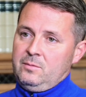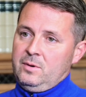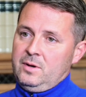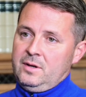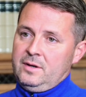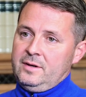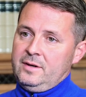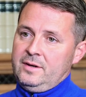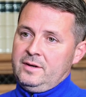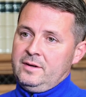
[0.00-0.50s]
well
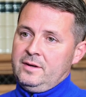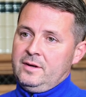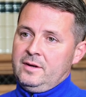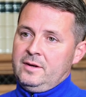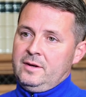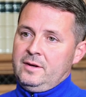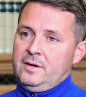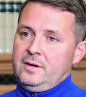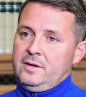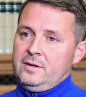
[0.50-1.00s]
at it.
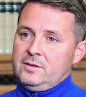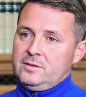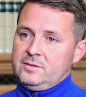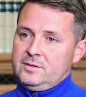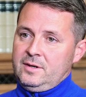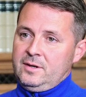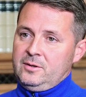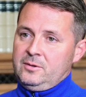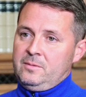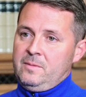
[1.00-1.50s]

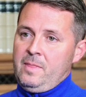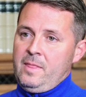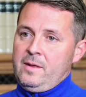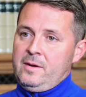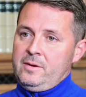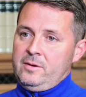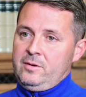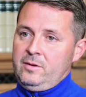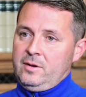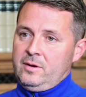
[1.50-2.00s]
So,
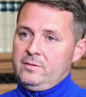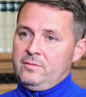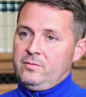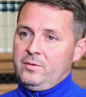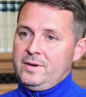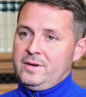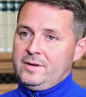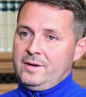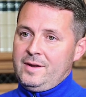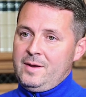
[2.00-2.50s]
if
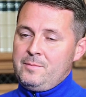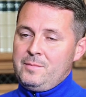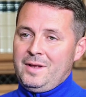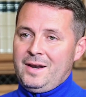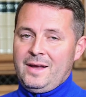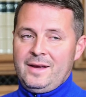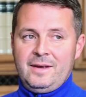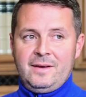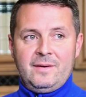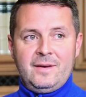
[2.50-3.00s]
we can
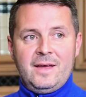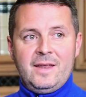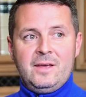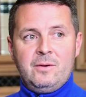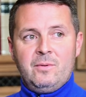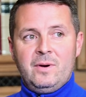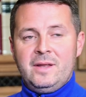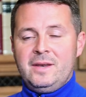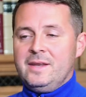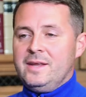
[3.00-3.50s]
emulate
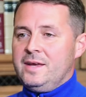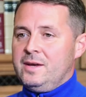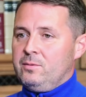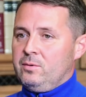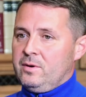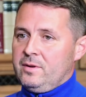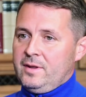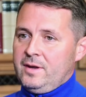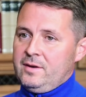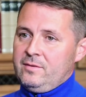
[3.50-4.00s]
anywhere near
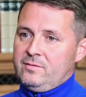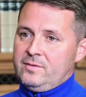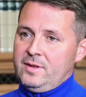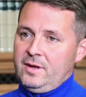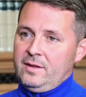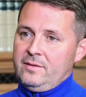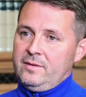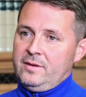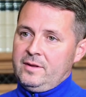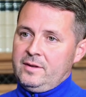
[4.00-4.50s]
what they've
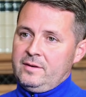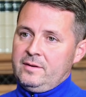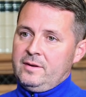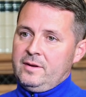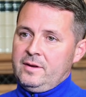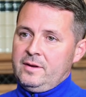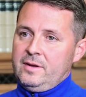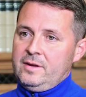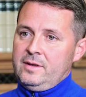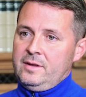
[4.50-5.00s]
done, then
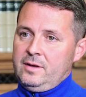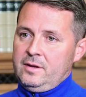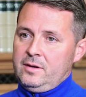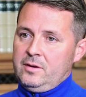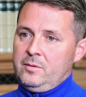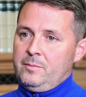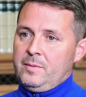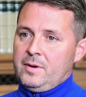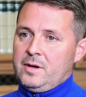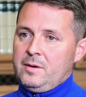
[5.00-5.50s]

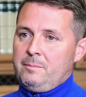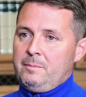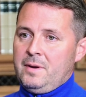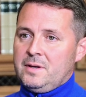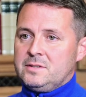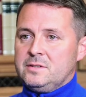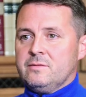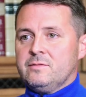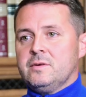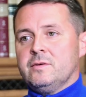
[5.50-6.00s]
it'll make a
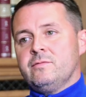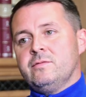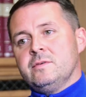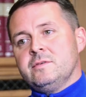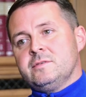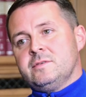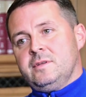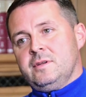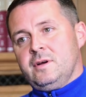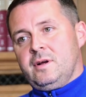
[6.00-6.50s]
massive
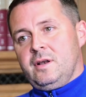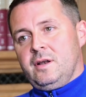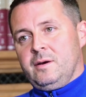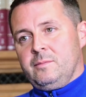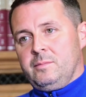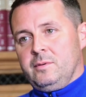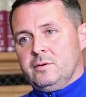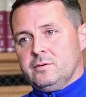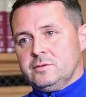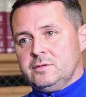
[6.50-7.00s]
difference to the
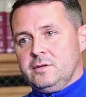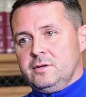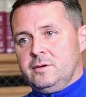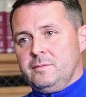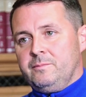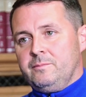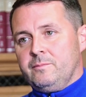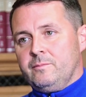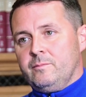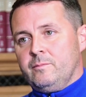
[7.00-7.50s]
club long term.